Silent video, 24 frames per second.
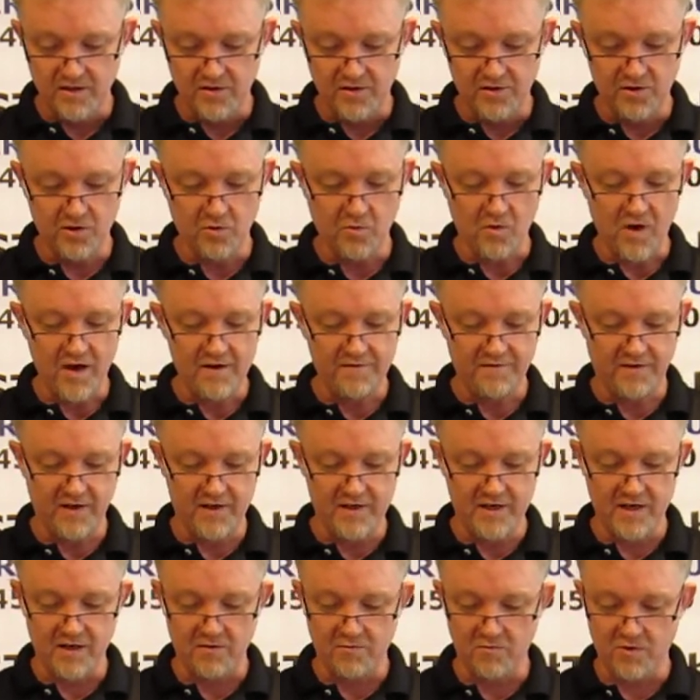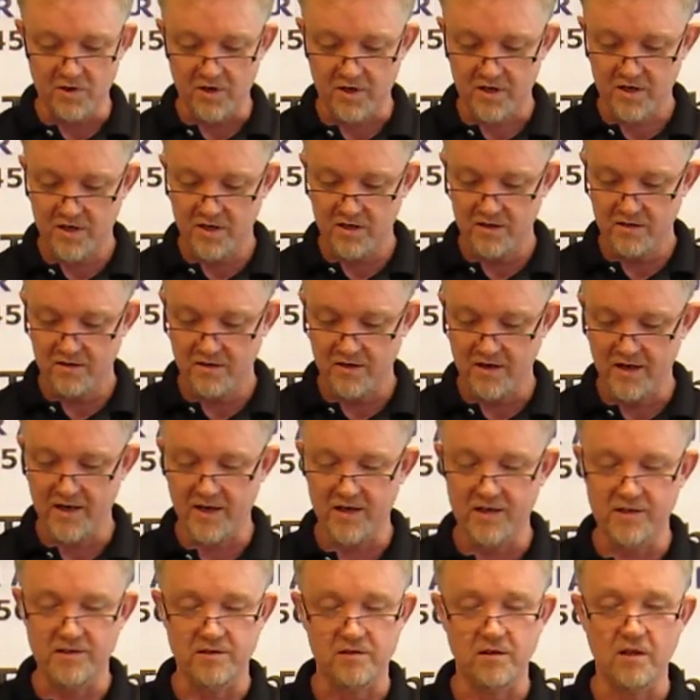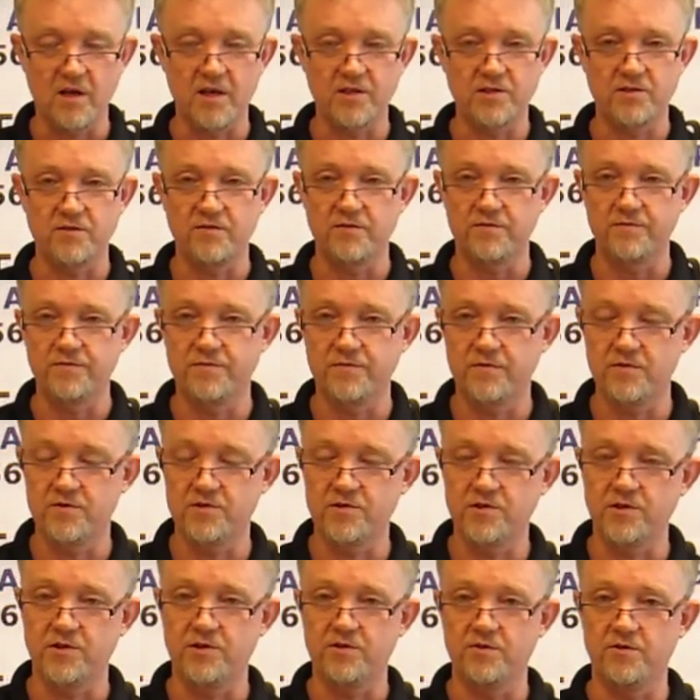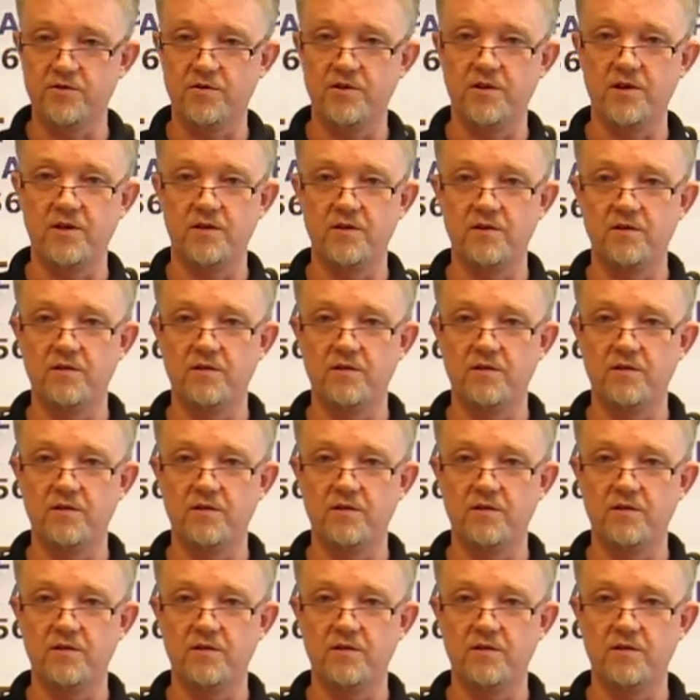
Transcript: Your Wi-Fi network has lots of security.